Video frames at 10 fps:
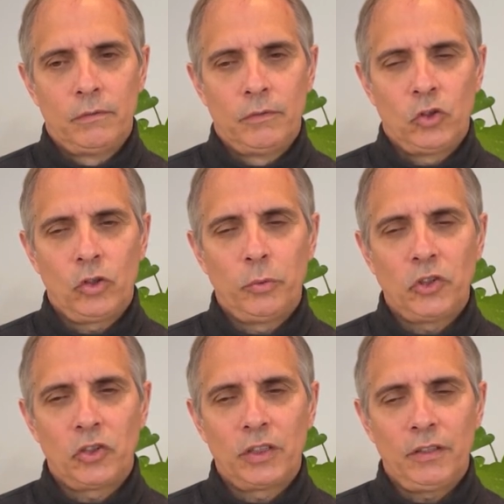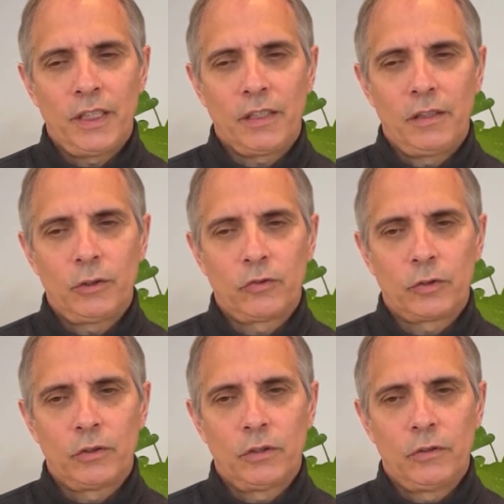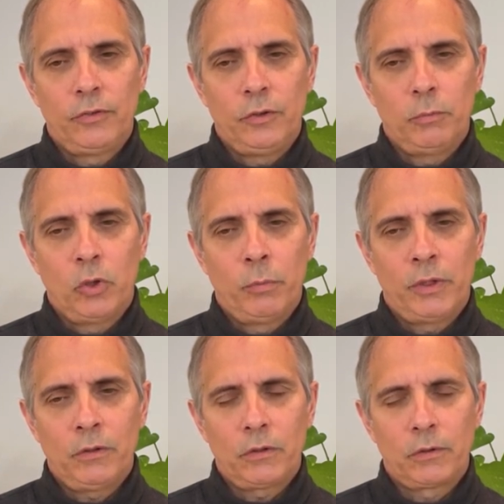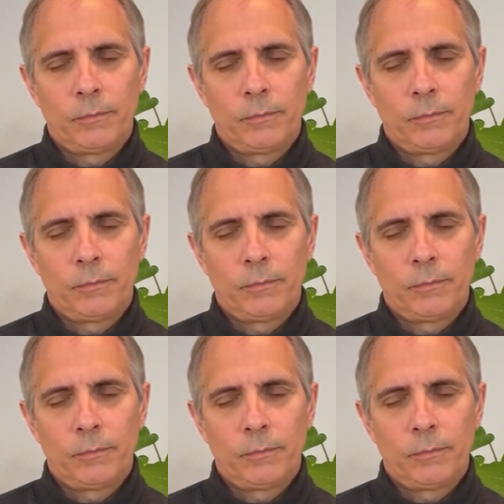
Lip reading: So we'll sit like this for a few moments,